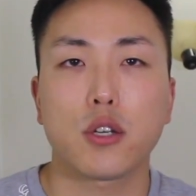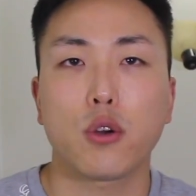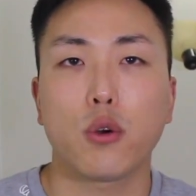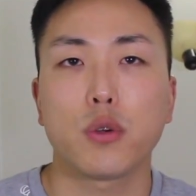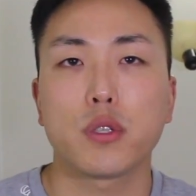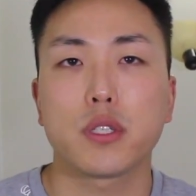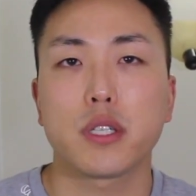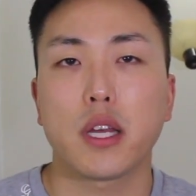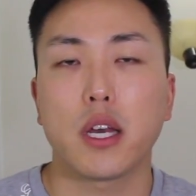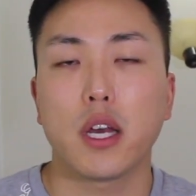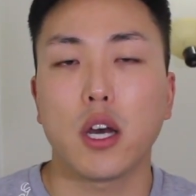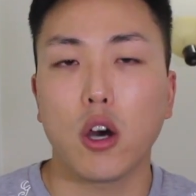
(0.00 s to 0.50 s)

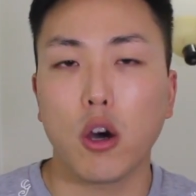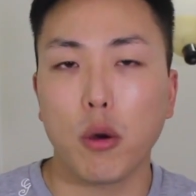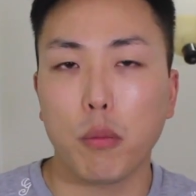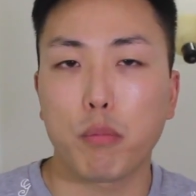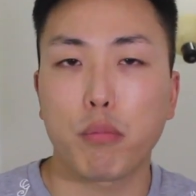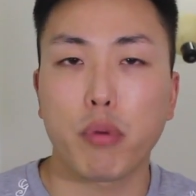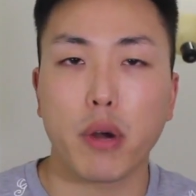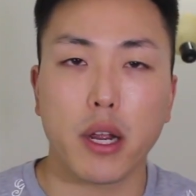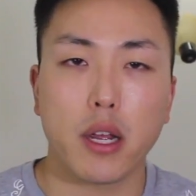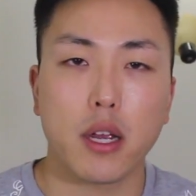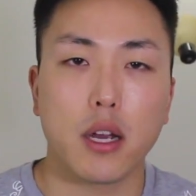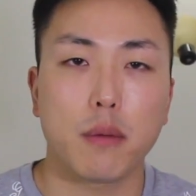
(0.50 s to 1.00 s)
going to help
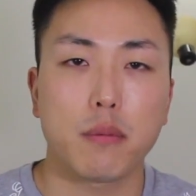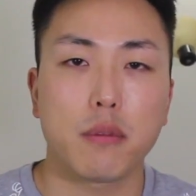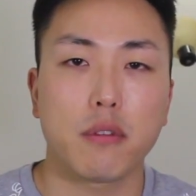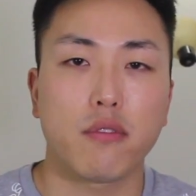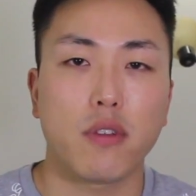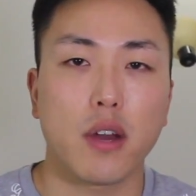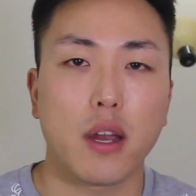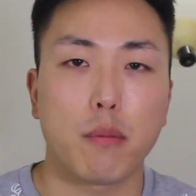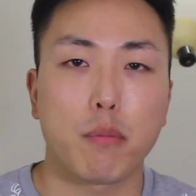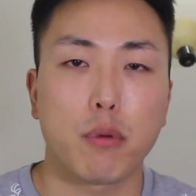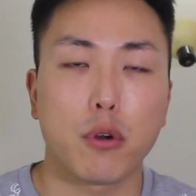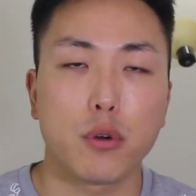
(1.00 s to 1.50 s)
break up the
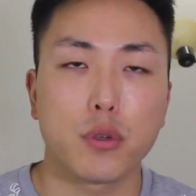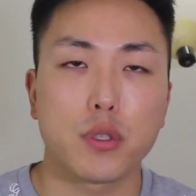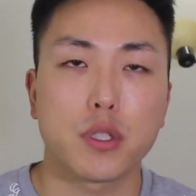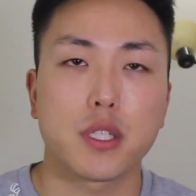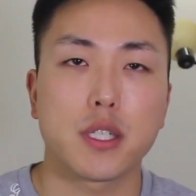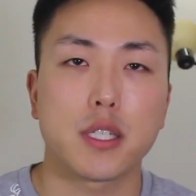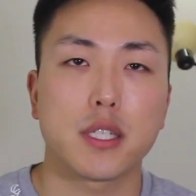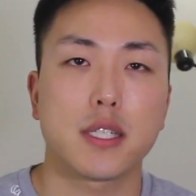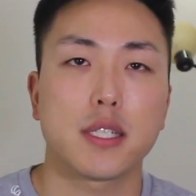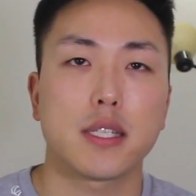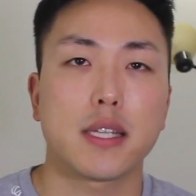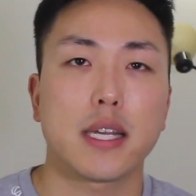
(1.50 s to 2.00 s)

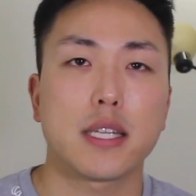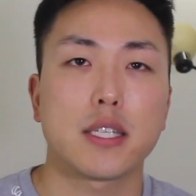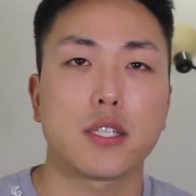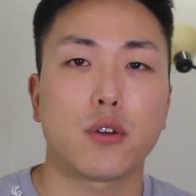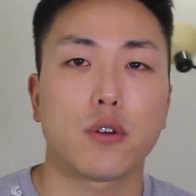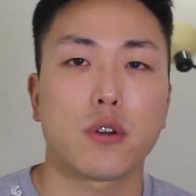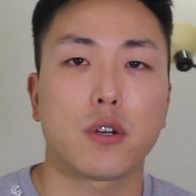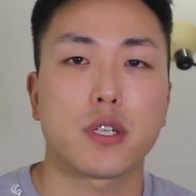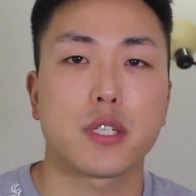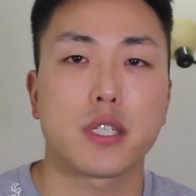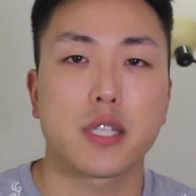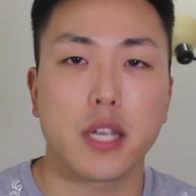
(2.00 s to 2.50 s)
fibrosis that's
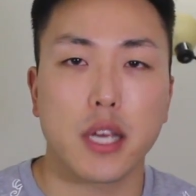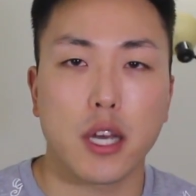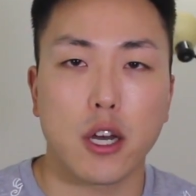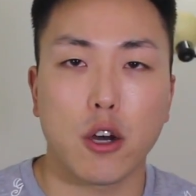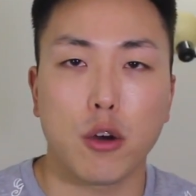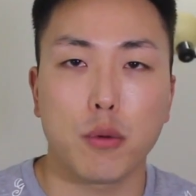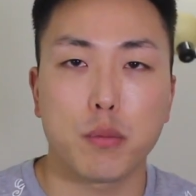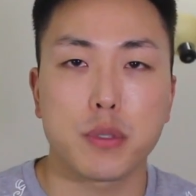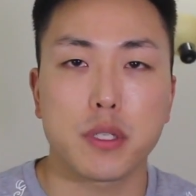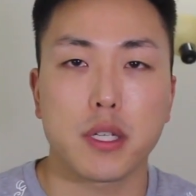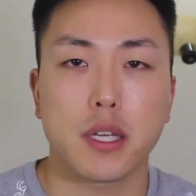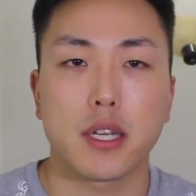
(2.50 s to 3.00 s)
on our
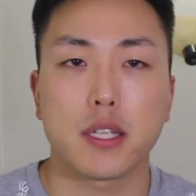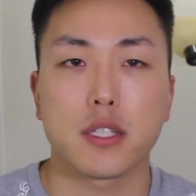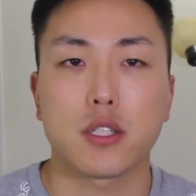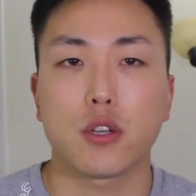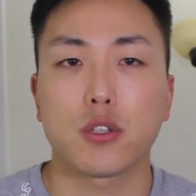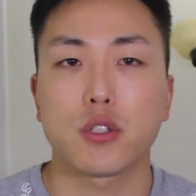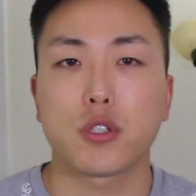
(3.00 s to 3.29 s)
scalps, and it's